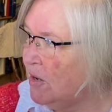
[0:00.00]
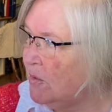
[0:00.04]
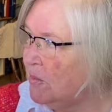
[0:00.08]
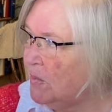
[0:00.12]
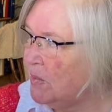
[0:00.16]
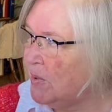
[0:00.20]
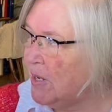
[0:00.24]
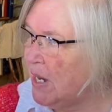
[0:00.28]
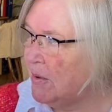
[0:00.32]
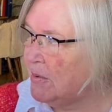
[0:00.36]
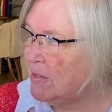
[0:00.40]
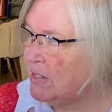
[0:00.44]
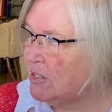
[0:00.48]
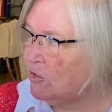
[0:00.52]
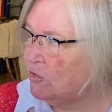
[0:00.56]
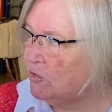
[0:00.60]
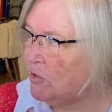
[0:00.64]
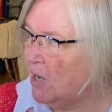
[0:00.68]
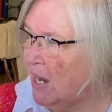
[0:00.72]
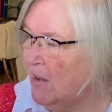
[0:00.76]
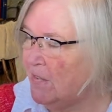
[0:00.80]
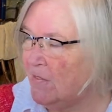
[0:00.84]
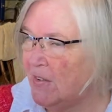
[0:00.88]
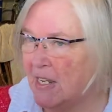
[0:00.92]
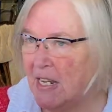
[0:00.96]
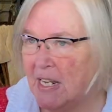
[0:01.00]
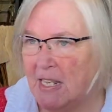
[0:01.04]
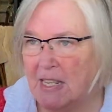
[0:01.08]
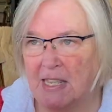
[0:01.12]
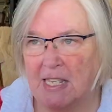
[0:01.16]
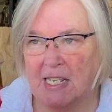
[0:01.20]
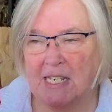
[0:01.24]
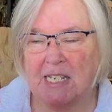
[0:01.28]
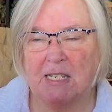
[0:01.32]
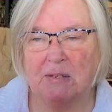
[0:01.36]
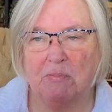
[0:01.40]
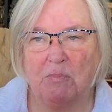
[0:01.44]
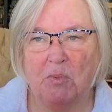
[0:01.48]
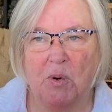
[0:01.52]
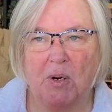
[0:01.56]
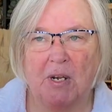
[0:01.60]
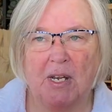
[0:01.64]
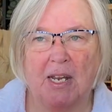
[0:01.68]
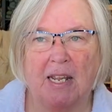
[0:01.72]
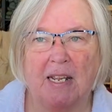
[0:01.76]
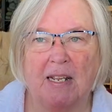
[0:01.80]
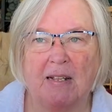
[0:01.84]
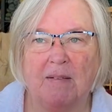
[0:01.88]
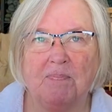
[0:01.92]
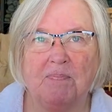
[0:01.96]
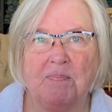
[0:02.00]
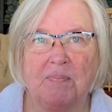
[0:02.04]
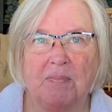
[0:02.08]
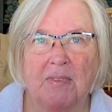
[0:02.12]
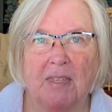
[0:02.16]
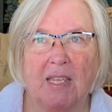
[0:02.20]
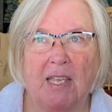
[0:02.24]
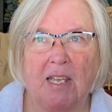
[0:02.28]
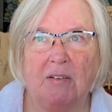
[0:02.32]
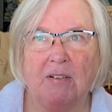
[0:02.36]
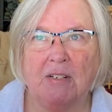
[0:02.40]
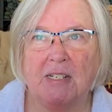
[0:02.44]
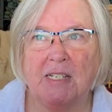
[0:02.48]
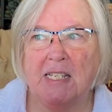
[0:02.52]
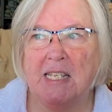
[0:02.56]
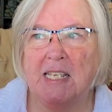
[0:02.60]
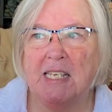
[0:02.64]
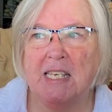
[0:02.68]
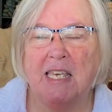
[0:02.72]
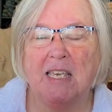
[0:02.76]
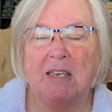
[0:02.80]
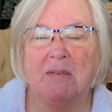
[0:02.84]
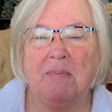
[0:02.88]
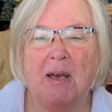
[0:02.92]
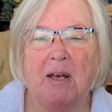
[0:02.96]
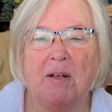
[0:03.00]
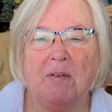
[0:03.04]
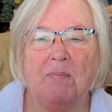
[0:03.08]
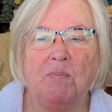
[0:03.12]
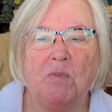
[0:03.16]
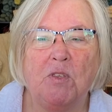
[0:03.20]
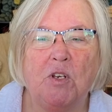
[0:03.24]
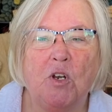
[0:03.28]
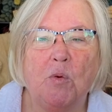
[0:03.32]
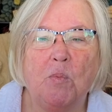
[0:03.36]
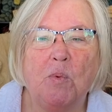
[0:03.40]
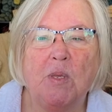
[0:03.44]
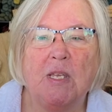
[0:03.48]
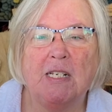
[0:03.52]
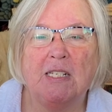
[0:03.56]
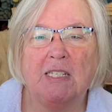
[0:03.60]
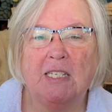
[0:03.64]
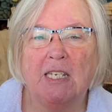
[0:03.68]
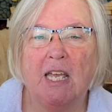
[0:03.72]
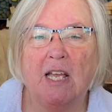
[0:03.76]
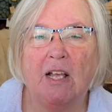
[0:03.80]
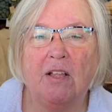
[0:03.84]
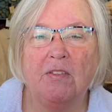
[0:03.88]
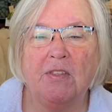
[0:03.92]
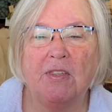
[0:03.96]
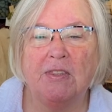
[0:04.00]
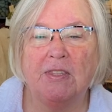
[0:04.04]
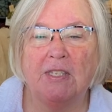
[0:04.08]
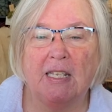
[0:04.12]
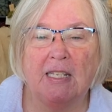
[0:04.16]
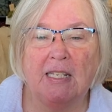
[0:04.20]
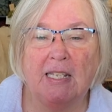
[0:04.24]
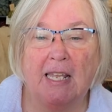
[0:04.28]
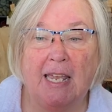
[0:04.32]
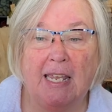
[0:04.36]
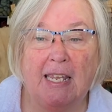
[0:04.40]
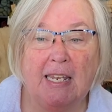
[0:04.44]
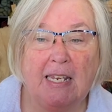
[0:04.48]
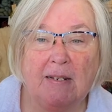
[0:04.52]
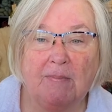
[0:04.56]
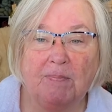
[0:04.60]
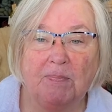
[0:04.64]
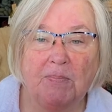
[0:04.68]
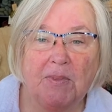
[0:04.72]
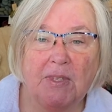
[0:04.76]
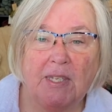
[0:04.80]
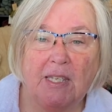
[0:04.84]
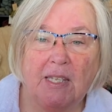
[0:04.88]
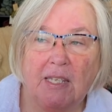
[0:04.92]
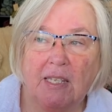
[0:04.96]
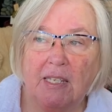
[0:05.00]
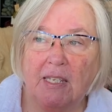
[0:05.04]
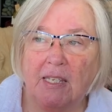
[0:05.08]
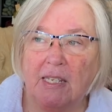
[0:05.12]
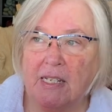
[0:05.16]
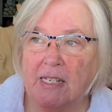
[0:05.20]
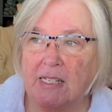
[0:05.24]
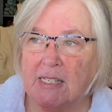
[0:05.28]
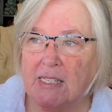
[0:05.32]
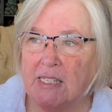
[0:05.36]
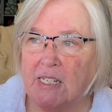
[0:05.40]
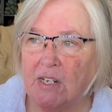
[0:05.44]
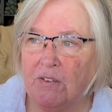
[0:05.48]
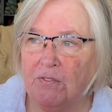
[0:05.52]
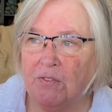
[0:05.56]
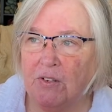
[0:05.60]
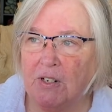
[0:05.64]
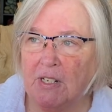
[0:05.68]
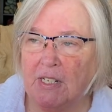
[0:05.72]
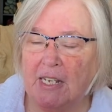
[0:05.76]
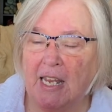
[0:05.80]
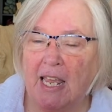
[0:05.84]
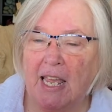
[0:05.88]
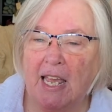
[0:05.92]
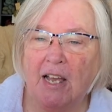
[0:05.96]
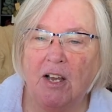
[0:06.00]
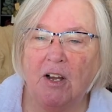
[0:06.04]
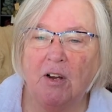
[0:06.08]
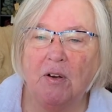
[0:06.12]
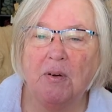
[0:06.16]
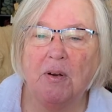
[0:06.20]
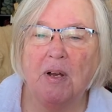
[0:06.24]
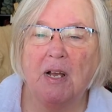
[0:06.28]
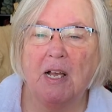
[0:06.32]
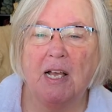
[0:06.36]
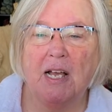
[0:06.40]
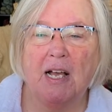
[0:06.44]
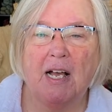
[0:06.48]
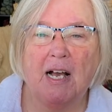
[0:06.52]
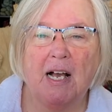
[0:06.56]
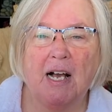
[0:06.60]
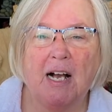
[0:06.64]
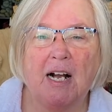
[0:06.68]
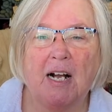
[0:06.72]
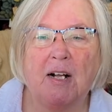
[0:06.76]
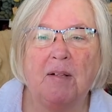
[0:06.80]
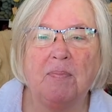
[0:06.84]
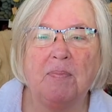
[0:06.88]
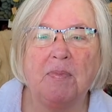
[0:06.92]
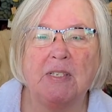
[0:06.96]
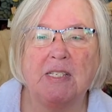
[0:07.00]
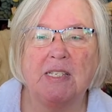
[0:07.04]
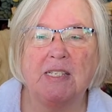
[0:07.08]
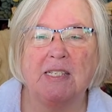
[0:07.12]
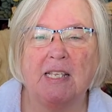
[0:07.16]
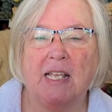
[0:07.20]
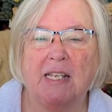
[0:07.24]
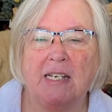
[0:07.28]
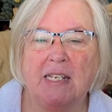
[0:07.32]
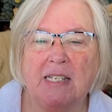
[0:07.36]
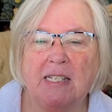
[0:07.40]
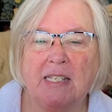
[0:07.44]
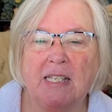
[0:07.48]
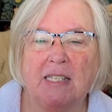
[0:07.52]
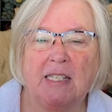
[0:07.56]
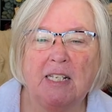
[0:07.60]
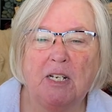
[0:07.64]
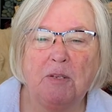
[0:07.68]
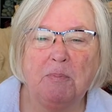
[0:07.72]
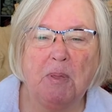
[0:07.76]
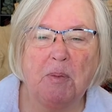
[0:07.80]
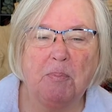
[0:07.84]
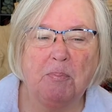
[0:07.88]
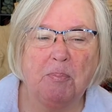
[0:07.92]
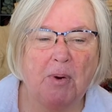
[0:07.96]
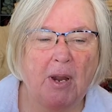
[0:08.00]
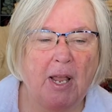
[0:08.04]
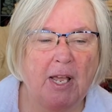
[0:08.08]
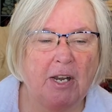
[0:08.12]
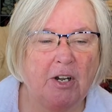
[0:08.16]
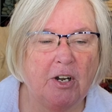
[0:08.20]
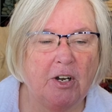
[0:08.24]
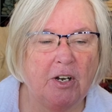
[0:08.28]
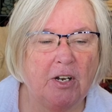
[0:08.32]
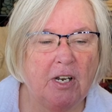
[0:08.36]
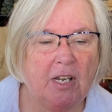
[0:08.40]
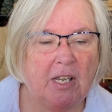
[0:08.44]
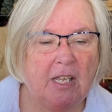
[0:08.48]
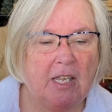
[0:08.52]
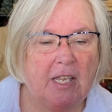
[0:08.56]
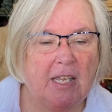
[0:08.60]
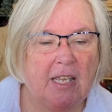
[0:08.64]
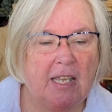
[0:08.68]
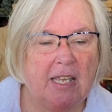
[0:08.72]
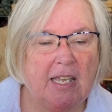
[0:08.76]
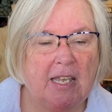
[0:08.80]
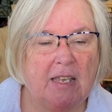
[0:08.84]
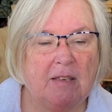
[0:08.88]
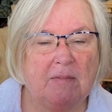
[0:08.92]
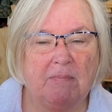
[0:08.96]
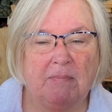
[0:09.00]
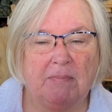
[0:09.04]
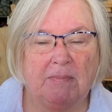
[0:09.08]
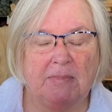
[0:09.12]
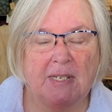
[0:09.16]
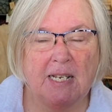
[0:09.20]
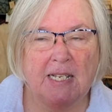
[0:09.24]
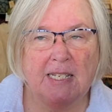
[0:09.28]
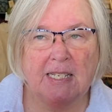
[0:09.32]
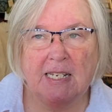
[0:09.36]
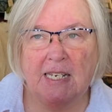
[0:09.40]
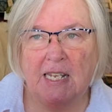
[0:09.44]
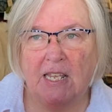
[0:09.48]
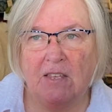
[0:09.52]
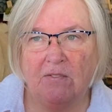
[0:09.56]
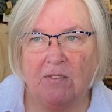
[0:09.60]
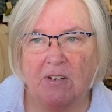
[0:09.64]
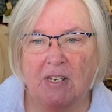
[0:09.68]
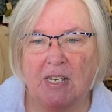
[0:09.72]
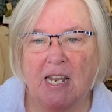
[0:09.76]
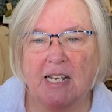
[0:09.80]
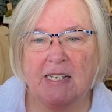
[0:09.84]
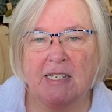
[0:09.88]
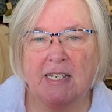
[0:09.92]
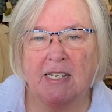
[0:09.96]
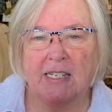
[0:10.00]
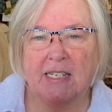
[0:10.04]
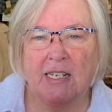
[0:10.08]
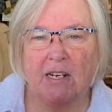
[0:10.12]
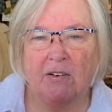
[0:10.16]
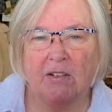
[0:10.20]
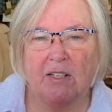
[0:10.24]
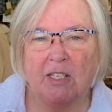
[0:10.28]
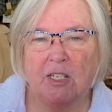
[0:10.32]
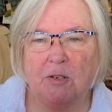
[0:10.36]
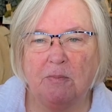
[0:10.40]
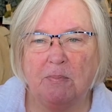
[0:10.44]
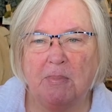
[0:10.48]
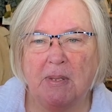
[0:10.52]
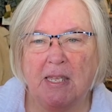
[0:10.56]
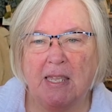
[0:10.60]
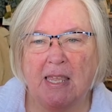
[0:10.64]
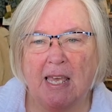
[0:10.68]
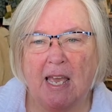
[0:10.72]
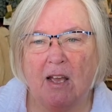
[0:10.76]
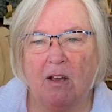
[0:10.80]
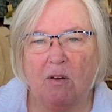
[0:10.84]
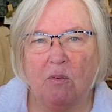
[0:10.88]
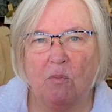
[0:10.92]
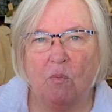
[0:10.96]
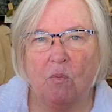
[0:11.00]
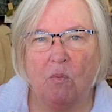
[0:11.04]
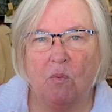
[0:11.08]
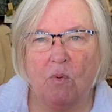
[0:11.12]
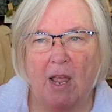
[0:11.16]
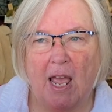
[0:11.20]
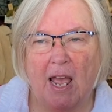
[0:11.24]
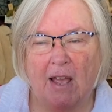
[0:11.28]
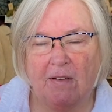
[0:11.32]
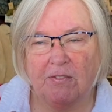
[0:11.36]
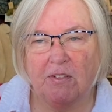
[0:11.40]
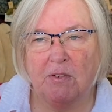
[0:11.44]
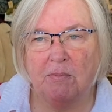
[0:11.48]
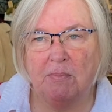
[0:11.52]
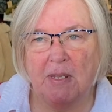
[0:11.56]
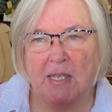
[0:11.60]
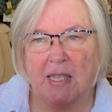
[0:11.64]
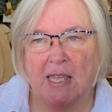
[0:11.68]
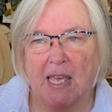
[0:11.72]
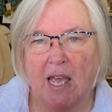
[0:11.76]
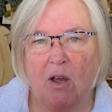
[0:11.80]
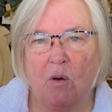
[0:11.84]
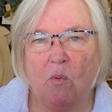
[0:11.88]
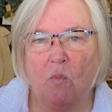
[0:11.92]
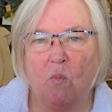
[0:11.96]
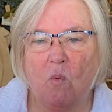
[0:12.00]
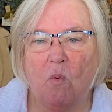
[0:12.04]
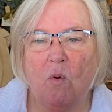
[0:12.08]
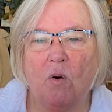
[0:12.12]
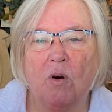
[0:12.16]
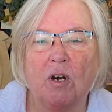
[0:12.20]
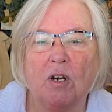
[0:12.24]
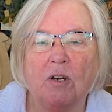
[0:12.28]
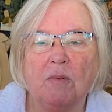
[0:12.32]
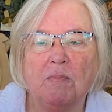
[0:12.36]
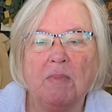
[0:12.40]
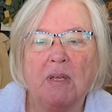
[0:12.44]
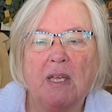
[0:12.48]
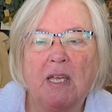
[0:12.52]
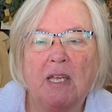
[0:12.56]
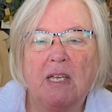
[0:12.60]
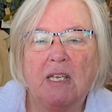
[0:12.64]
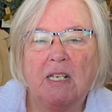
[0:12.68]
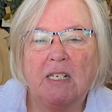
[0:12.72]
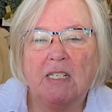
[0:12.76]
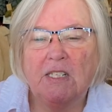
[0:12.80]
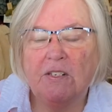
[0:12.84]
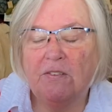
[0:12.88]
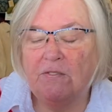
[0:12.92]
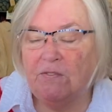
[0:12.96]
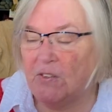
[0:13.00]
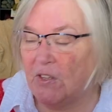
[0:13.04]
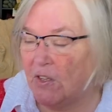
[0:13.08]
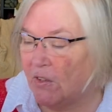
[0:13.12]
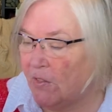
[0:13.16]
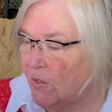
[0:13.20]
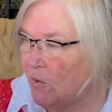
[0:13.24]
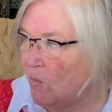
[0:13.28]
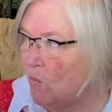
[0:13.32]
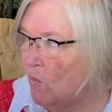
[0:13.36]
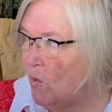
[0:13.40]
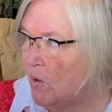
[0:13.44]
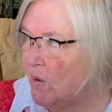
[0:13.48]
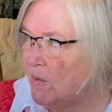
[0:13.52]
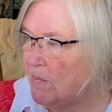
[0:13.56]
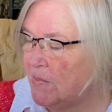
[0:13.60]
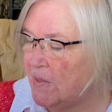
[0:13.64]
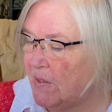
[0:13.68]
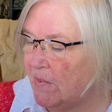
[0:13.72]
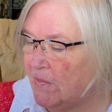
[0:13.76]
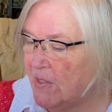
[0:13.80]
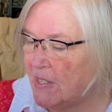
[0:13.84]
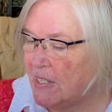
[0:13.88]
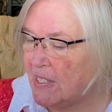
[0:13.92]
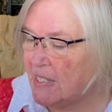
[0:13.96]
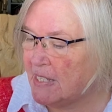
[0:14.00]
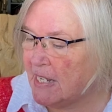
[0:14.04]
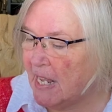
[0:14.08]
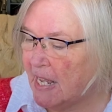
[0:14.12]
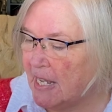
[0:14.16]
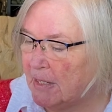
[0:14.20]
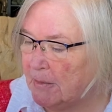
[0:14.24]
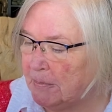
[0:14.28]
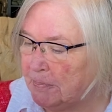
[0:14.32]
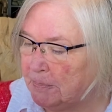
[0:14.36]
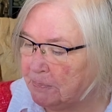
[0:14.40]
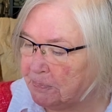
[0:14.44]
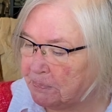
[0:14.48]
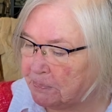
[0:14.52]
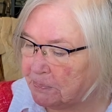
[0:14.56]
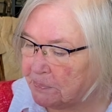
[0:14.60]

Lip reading: when I was driving in this morning, I was thinking about, you know, we can tell that the light is different now. The sun is a little bit brighter. It doesn't even necessarily have to be that warm to feel the warmth of the sun.